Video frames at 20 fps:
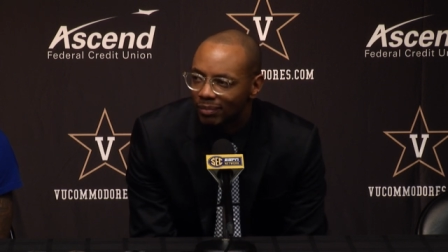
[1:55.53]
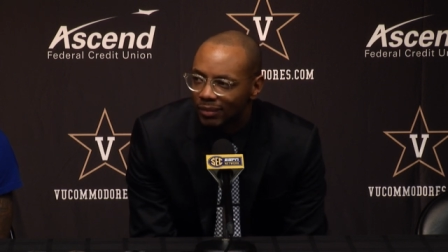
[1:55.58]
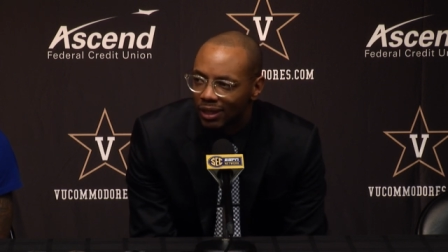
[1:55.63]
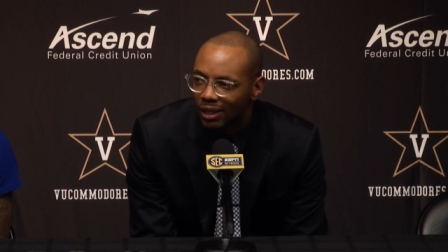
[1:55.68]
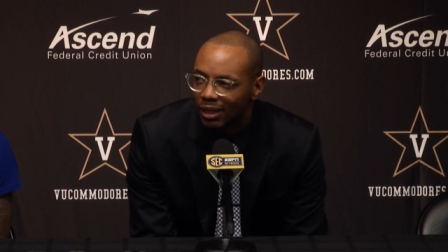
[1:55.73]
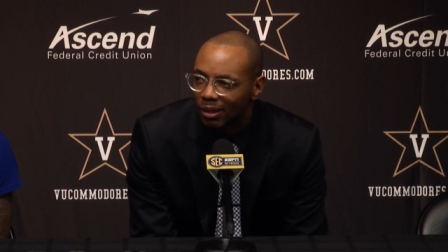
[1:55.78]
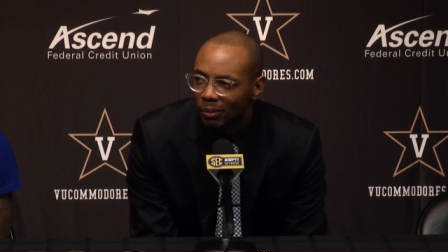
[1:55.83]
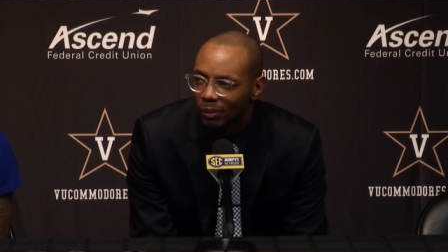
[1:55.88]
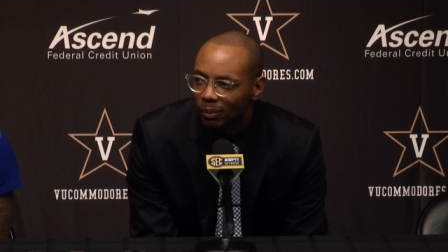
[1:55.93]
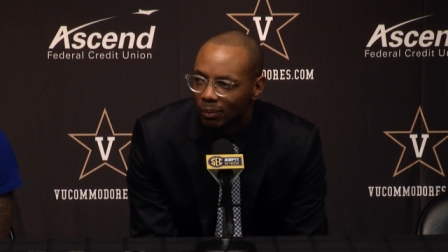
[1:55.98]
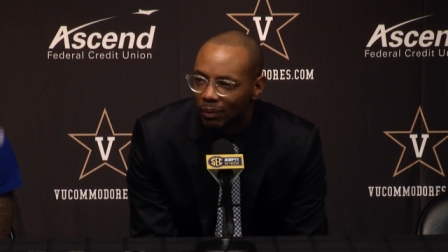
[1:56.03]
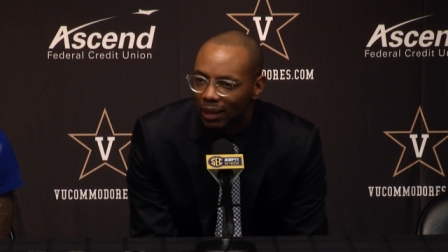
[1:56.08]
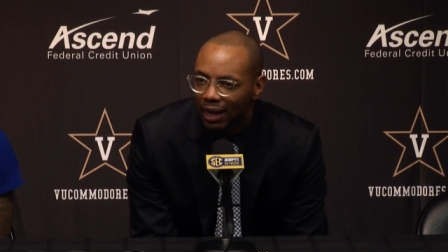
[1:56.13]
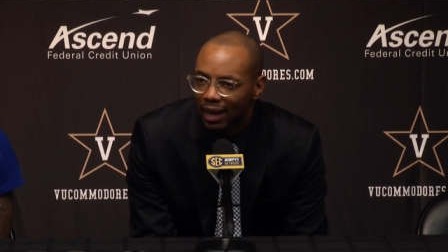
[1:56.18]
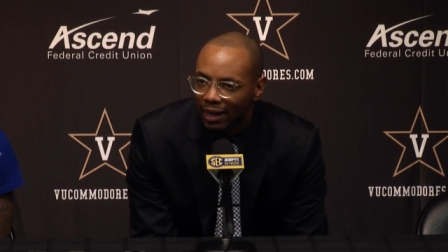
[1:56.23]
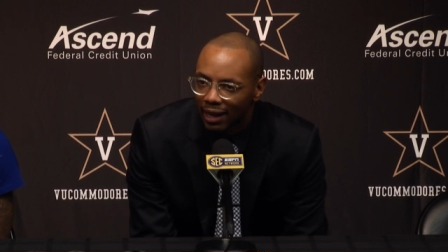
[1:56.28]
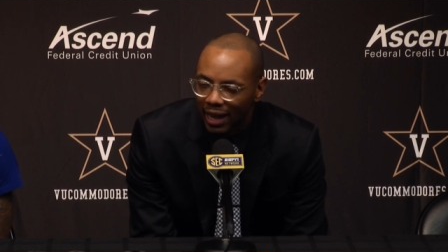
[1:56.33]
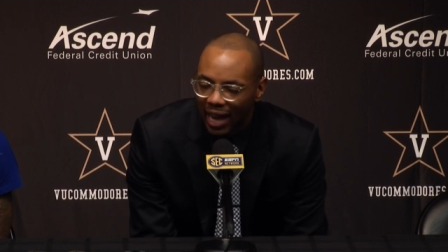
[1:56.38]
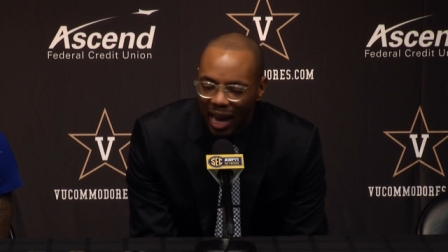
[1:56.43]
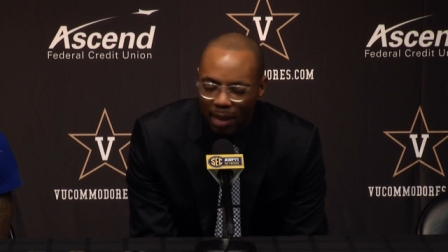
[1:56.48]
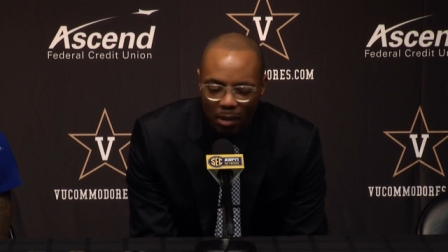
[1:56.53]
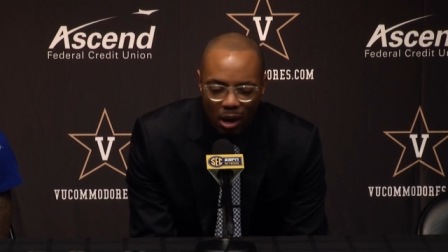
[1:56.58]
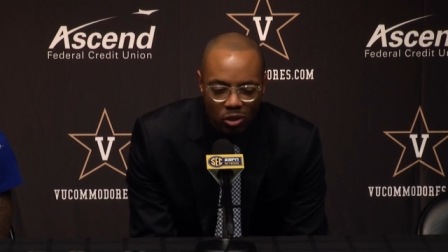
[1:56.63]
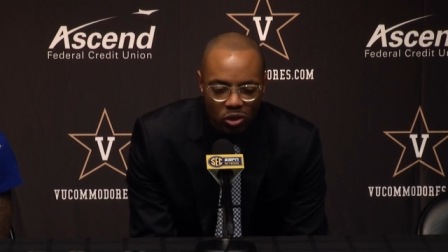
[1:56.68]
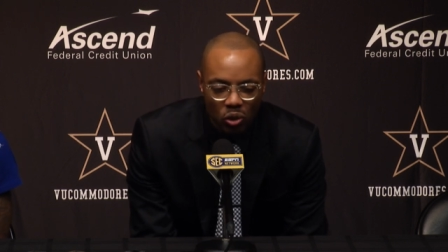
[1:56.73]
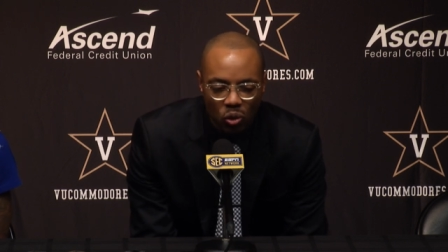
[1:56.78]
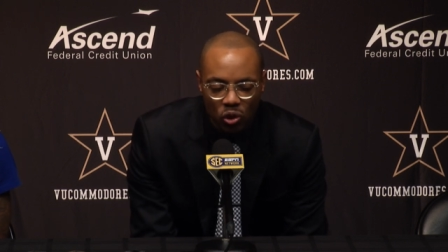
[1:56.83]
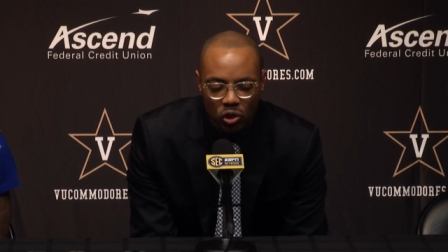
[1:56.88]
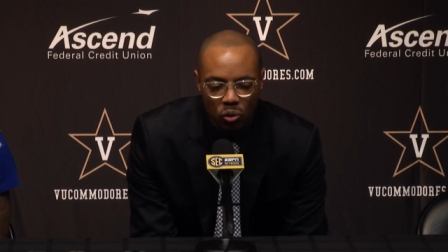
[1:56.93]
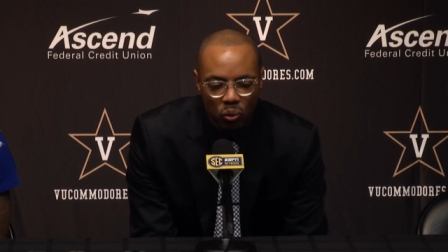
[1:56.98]
They came out and
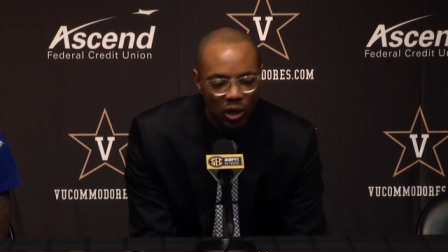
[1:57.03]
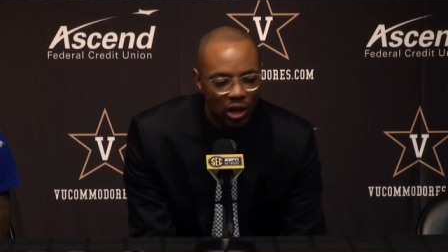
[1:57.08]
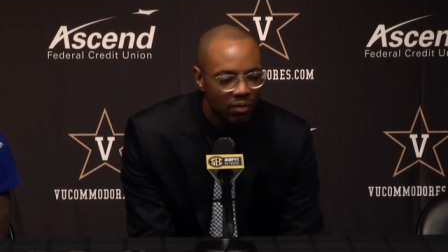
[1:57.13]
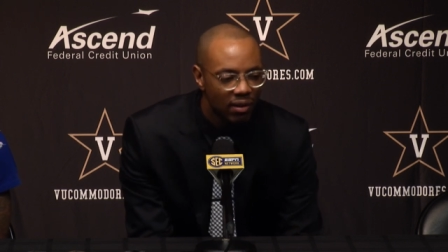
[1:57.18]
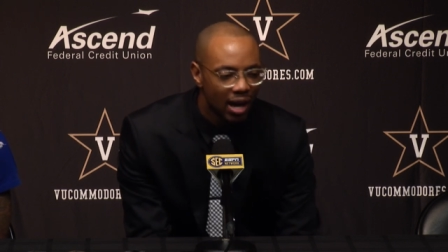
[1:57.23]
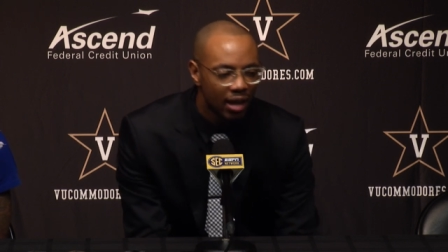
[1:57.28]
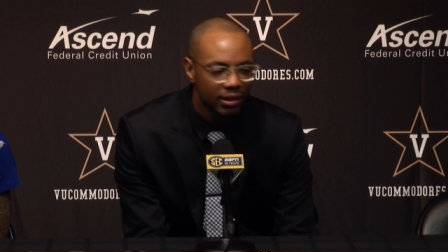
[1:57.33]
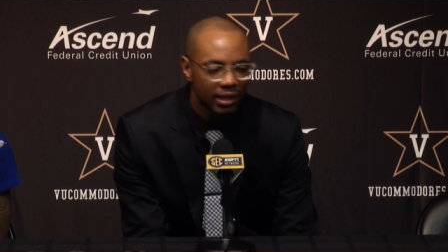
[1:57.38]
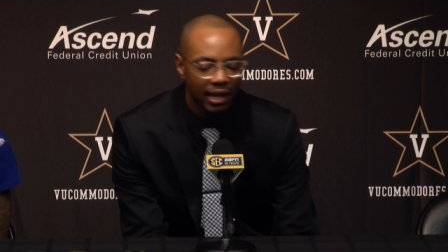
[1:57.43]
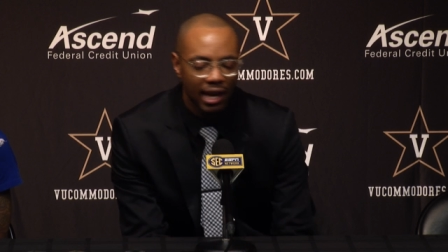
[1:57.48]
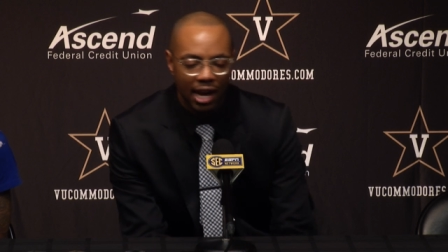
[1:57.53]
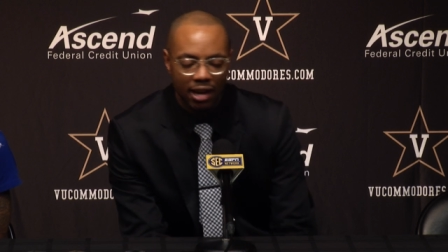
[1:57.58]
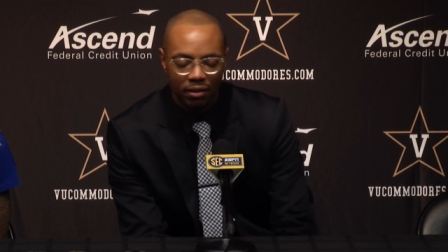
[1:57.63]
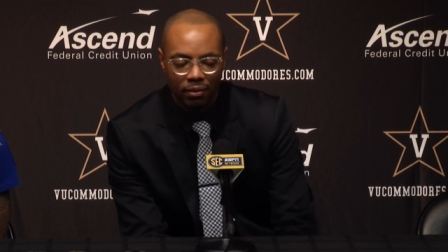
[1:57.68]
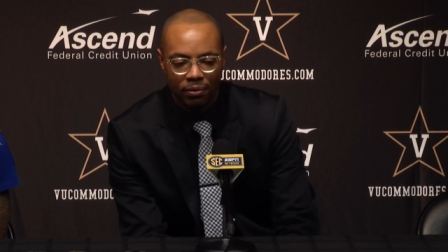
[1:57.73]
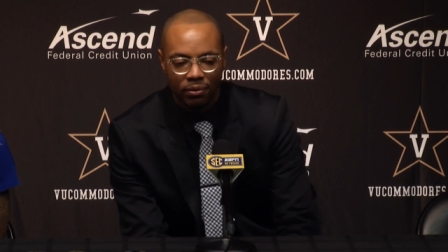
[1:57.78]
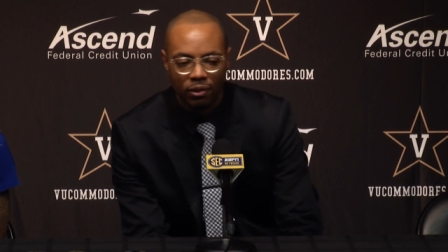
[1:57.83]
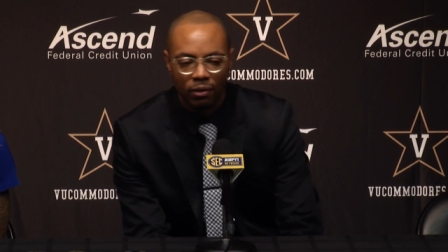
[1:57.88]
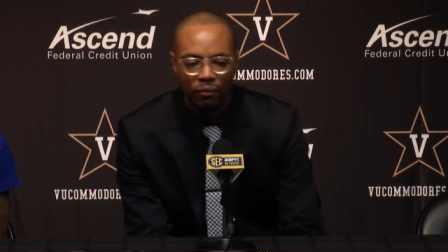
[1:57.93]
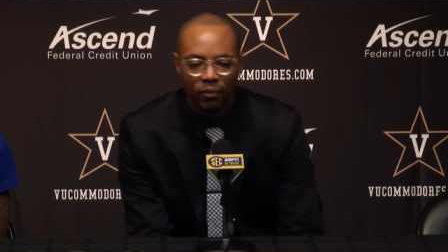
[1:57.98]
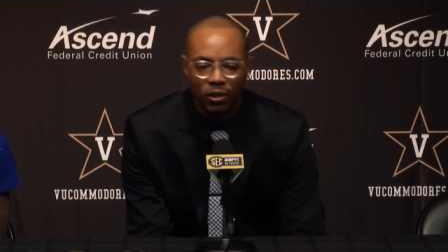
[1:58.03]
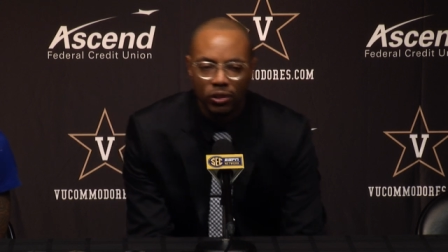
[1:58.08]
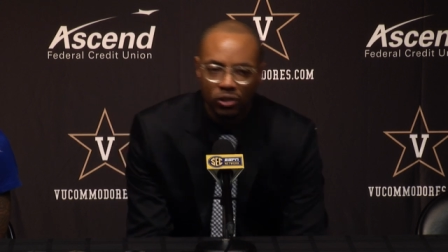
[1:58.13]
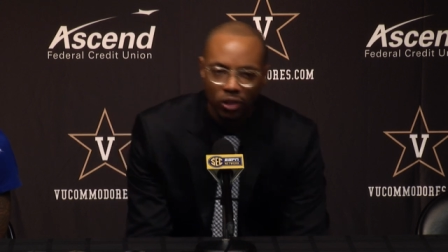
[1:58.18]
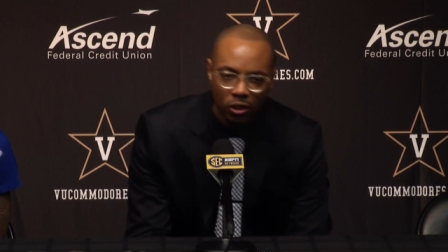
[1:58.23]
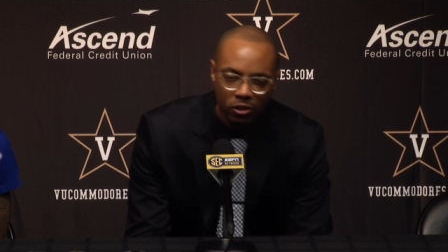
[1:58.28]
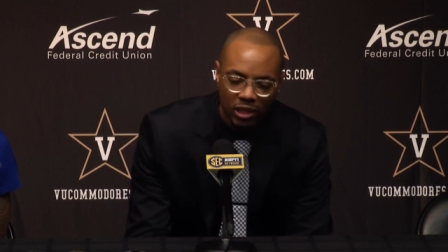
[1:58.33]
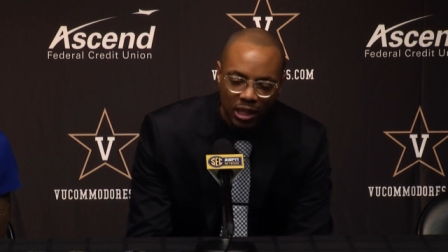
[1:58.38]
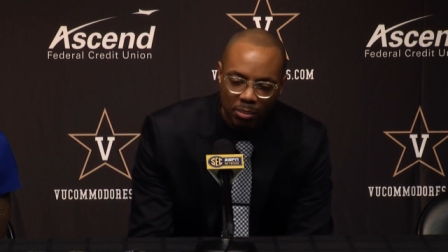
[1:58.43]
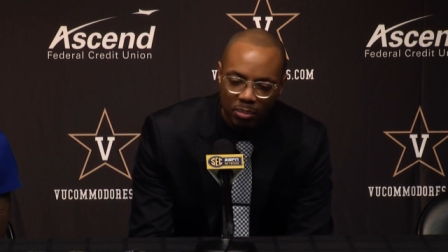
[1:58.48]
scored 12 out of the first
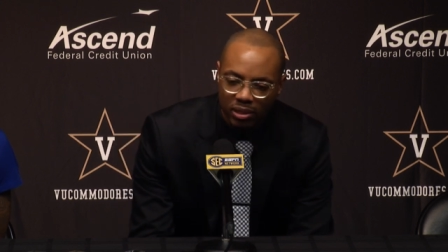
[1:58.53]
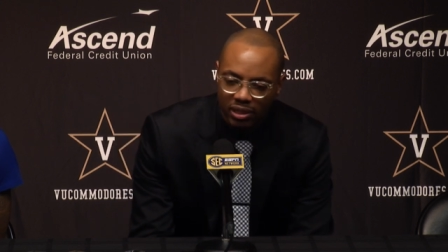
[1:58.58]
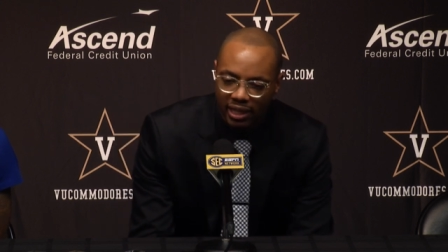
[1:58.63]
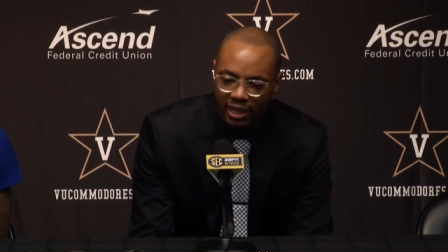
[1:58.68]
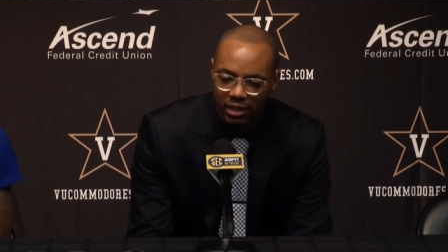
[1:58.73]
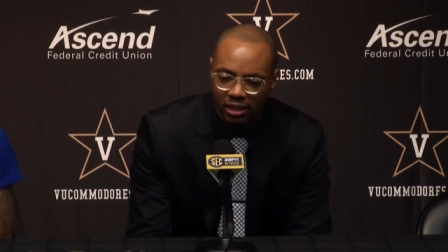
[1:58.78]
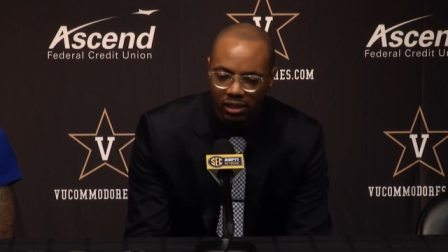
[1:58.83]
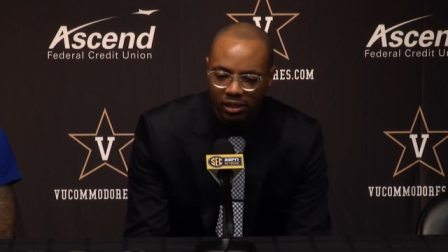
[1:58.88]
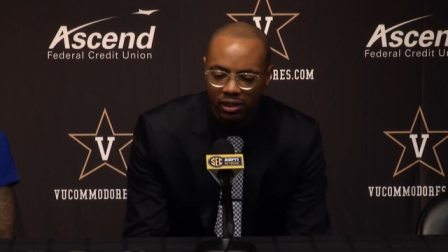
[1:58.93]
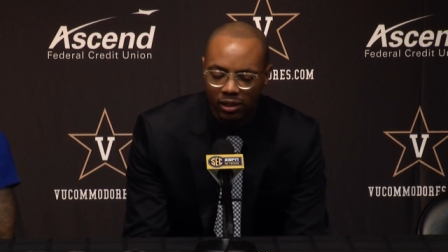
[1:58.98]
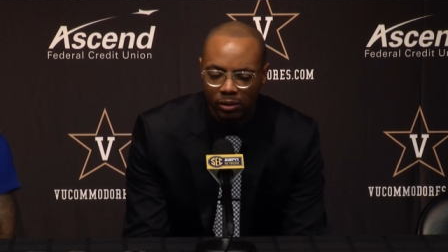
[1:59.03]
13 possessions,